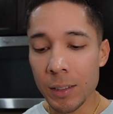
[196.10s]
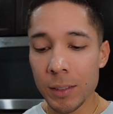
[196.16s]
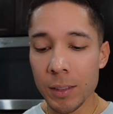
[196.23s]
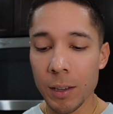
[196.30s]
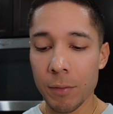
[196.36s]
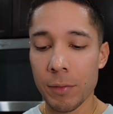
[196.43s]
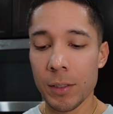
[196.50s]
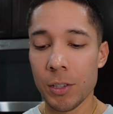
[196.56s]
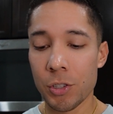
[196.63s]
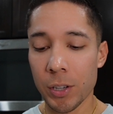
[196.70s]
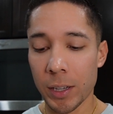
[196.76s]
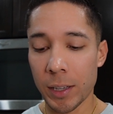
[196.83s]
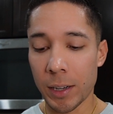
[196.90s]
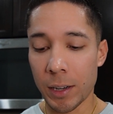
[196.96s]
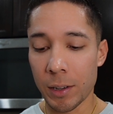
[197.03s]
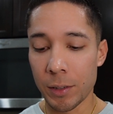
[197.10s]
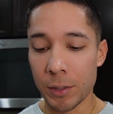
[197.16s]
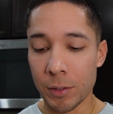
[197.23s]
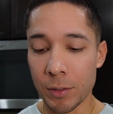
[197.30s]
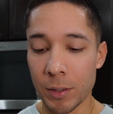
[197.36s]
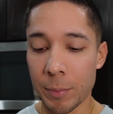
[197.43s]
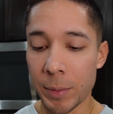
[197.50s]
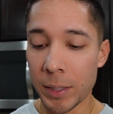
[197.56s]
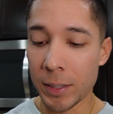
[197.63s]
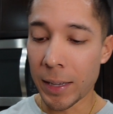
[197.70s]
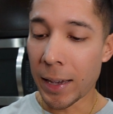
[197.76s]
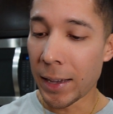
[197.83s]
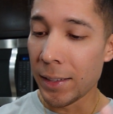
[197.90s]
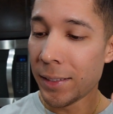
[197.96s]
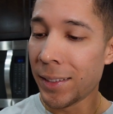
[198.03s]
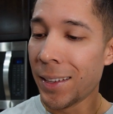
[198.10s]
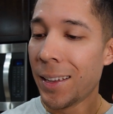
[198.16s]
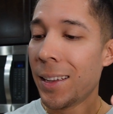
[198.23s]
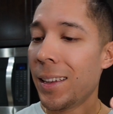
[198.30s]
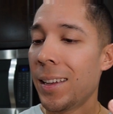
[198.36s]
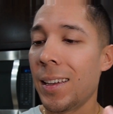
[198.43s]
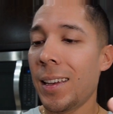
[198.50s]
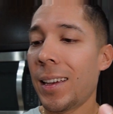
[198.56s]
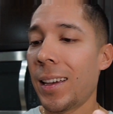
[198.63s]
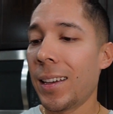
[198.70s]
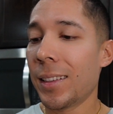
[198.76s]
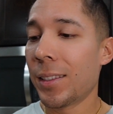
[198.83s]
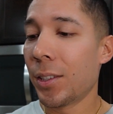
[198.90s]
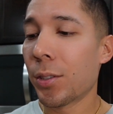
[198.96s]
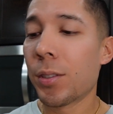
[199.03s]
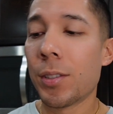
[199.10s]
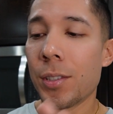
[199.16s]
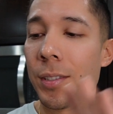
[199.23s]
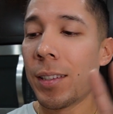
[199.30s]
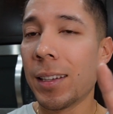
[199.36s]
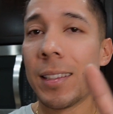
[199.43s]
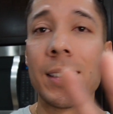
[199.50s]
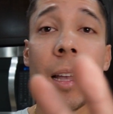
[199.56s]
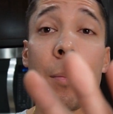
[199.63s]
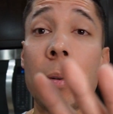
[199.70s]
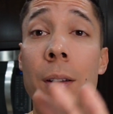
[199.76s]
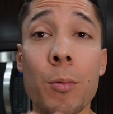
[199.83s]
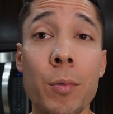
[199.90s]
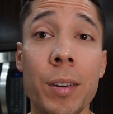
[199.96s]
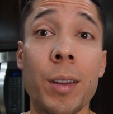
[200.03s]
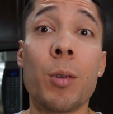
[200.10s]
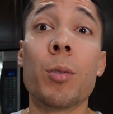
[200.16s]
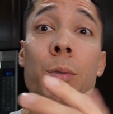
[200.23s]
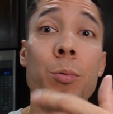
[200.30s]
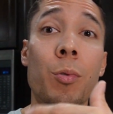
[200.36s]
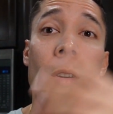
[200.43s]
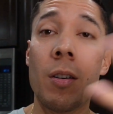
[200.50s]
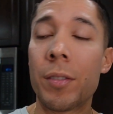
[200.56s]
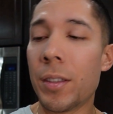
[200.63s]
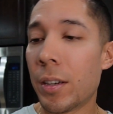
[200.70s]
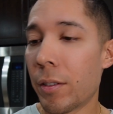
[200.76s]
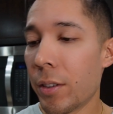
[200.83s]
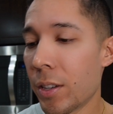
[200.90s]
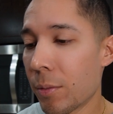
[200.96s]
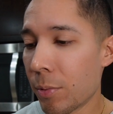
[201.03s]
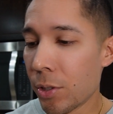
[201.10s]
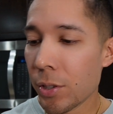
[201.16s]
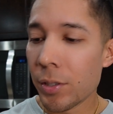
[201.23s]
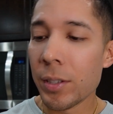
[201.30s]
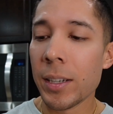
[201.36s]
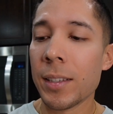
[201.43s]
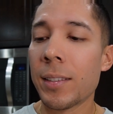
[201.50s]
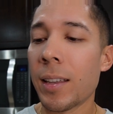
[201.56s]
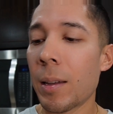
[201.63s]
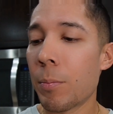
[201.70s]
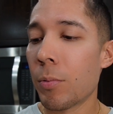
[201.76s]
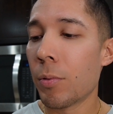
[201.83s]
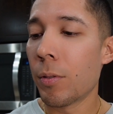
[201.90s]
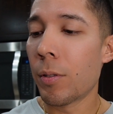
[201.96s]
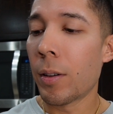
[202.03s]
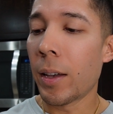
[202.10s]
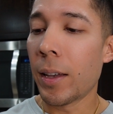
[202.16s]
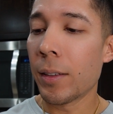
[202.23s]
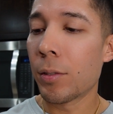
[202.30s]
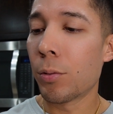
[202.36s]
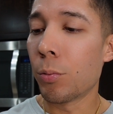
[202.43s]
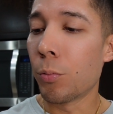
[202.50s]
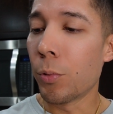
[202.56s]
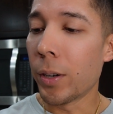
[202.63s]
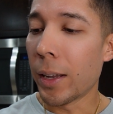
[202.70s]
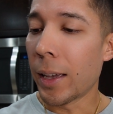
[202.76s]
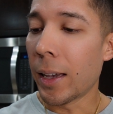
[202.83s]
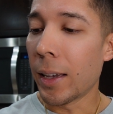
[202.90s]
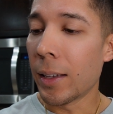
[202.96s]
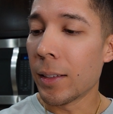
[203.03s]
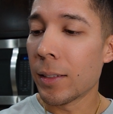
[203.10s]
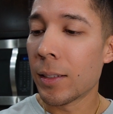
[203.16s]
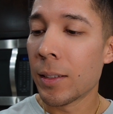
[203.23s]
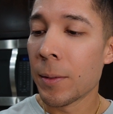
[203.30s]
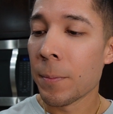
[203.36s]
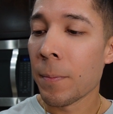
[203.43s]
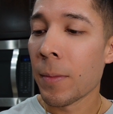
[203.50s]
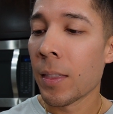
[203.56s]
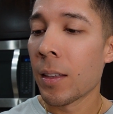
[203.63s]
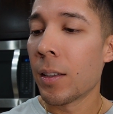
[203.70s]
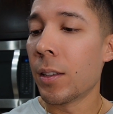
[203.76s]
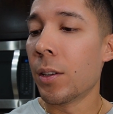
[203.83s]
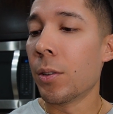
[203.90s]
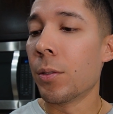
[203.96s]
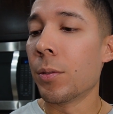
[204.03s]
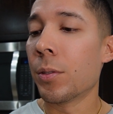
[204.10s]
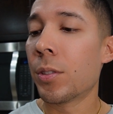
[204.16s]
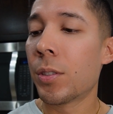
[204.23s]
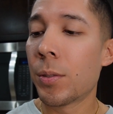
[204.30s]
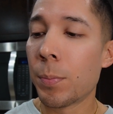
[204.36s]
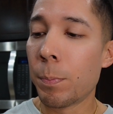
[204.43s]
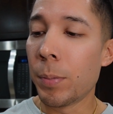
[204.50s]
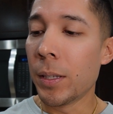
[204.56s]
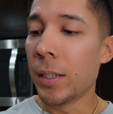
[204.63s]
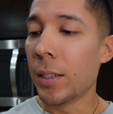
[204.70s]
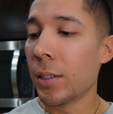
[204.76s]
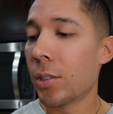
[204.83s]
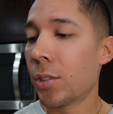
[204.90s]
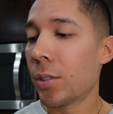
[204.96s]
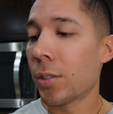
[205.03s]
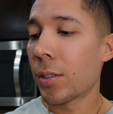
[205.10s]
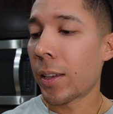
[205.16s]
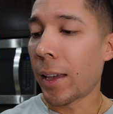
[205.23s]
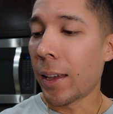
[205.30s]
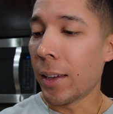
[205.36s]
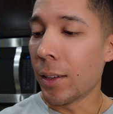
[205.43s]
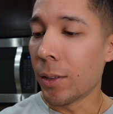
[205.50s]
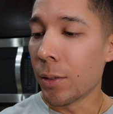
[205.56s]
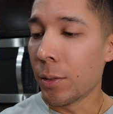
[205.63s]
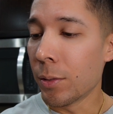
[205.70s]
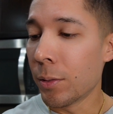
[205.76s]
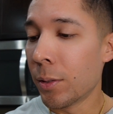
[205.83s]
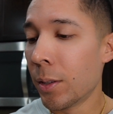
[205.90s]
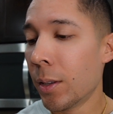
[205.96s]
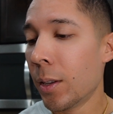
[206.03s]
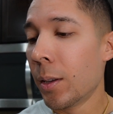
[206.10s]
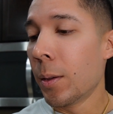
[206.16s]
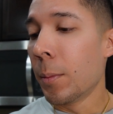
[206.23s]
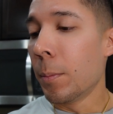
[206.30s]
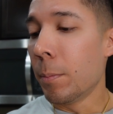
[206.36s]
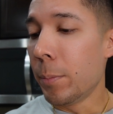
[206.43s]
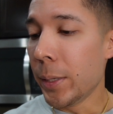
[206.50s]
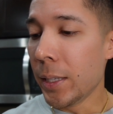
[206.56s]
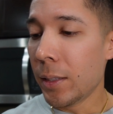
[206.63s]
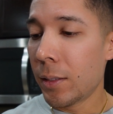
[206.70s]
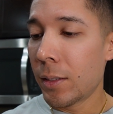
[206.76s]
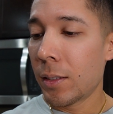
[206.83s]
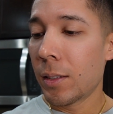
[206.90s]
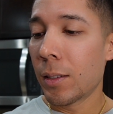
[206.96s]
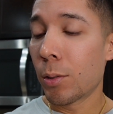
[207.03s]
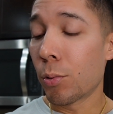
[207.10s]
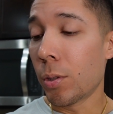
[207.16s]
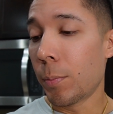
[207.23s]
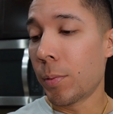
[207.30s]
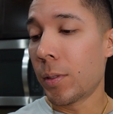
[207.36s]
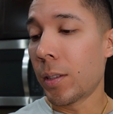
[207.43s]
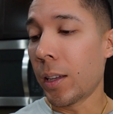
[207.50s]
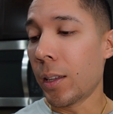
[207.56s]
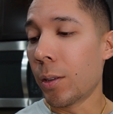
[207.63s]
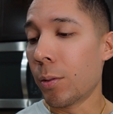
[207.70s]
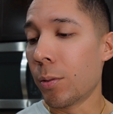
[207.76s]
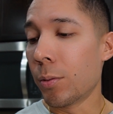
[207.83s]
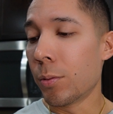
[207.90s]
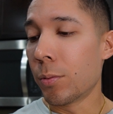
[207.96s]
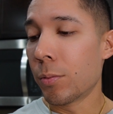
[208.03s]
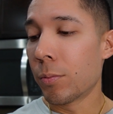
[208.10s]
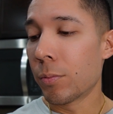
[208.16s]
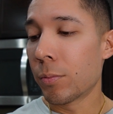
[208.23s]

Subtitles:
definitely check it out. You know, I mean, it has just an example, I don't want to go through all the ingredients, but just an example as to what it has. You know, spinach, kale, beets, sweet potato,